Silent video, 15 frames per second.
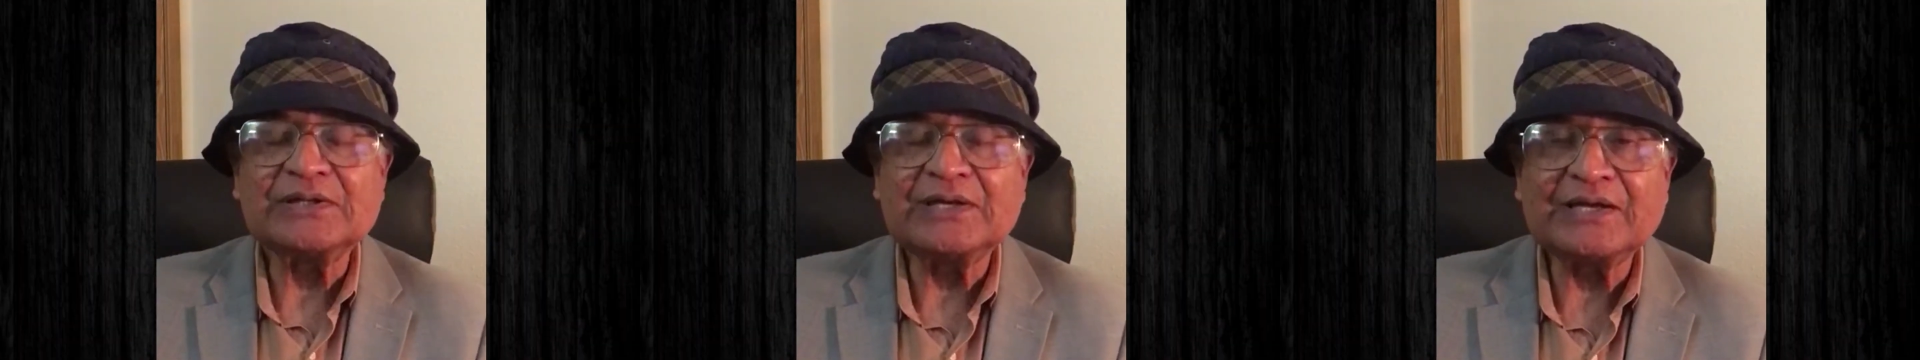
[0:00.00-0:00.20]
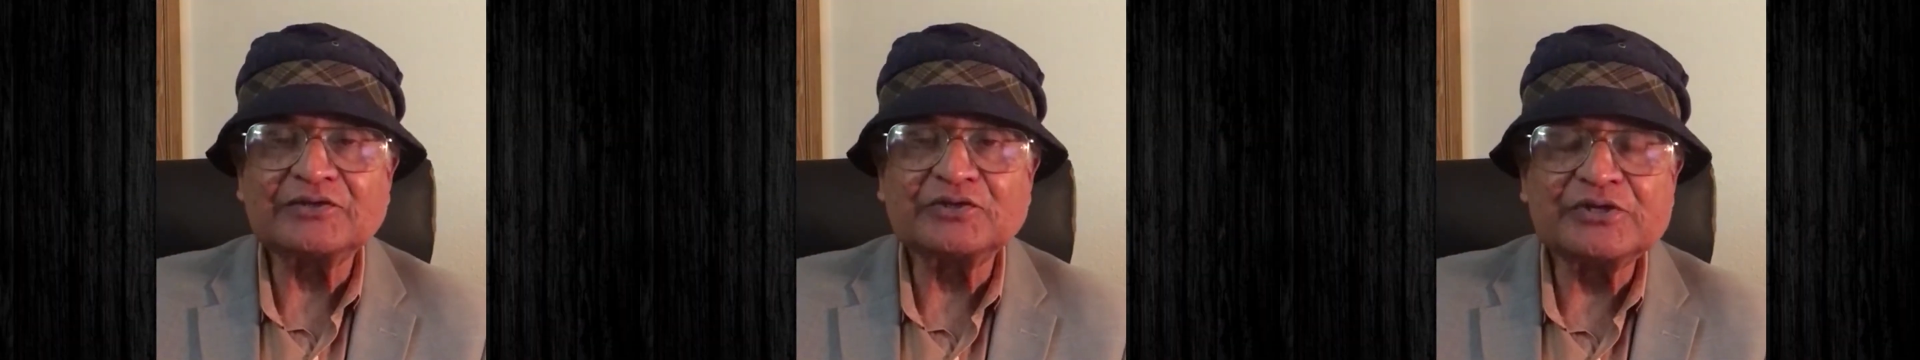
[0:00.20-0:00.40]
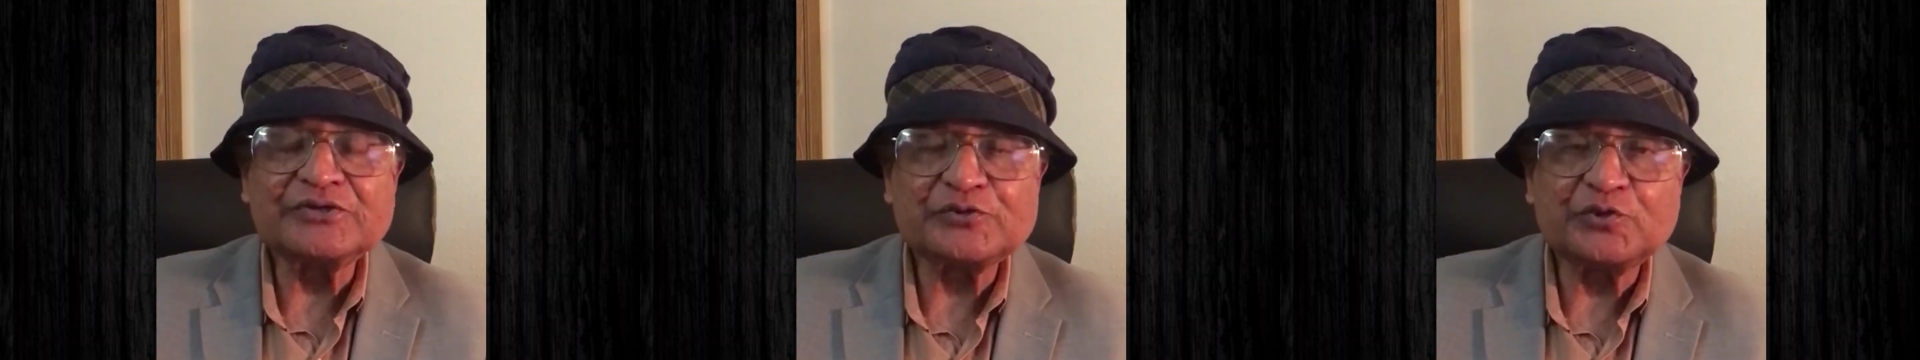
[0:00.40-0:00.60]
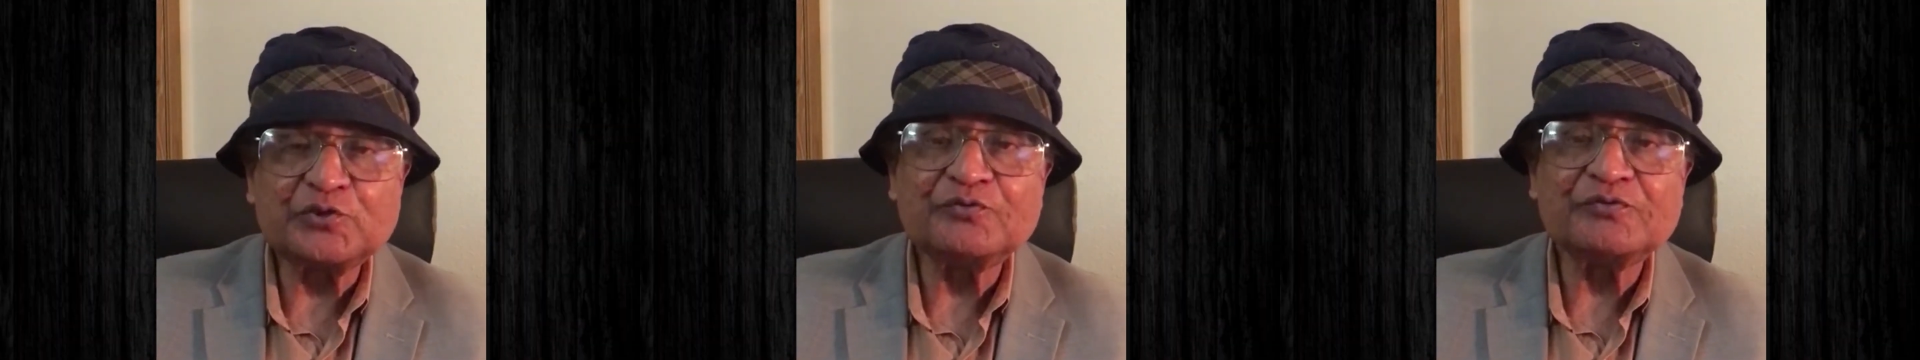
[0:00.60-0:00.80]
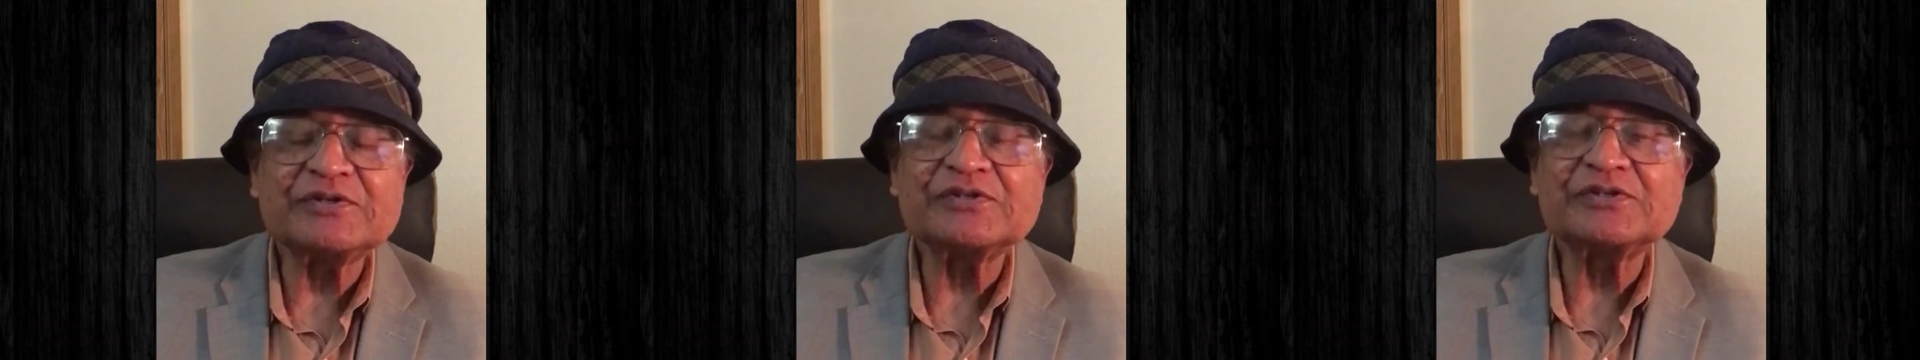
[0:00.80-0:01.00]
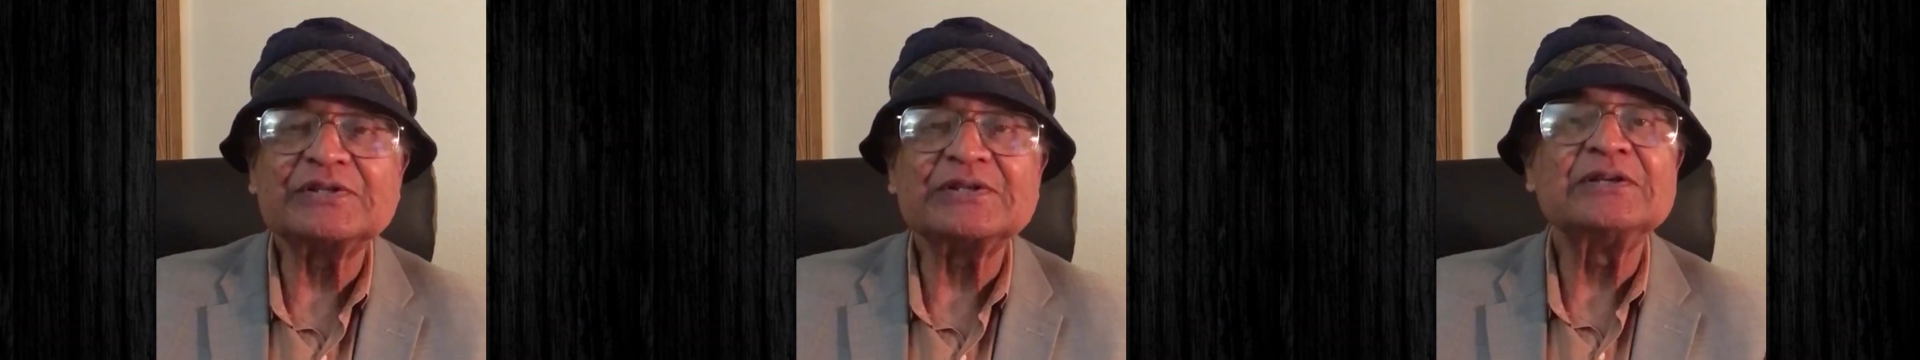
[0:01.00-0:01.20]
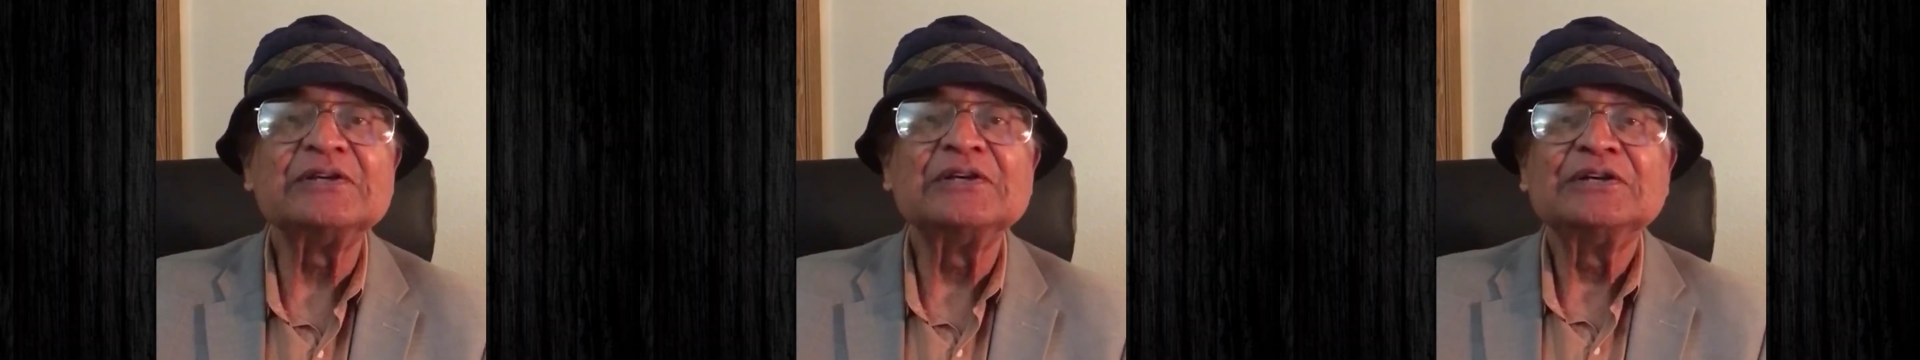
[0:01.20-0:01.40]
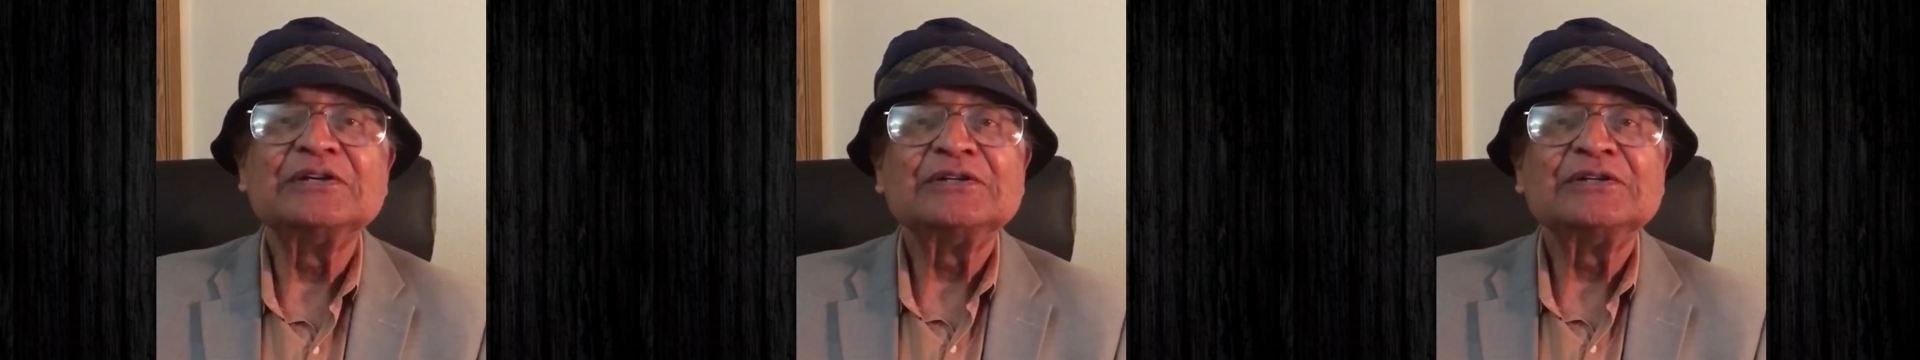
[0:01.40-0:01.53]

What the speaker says: at this university